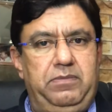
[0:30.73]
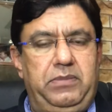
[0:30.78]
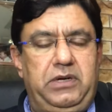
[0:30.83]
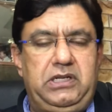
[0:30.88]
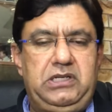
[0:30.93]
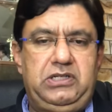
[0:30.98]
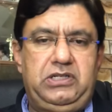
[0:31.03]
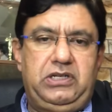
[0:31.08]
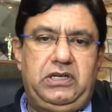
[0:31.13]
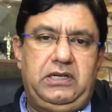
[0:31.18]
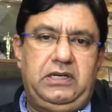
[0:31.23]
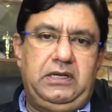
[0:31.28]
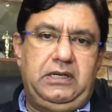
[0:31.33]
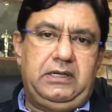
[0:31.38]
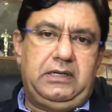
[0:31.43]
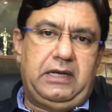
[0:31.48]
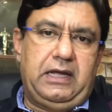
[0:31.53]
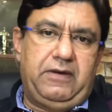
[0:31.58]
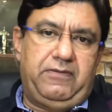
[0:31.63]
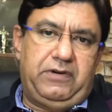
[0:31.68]
pulsion
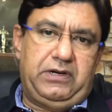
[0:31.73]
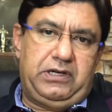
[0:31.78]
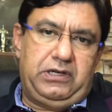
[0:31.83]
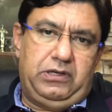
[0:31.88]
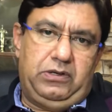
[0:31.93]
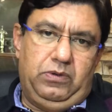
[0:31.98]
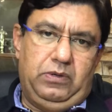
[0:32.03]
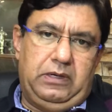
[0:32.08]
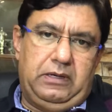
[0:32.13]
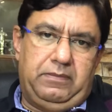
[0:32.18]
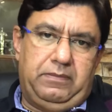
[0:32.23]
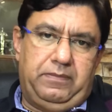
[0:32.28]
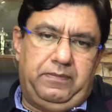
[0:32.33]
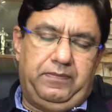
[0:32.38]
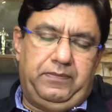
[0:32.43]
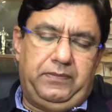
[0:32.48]
diverticulum.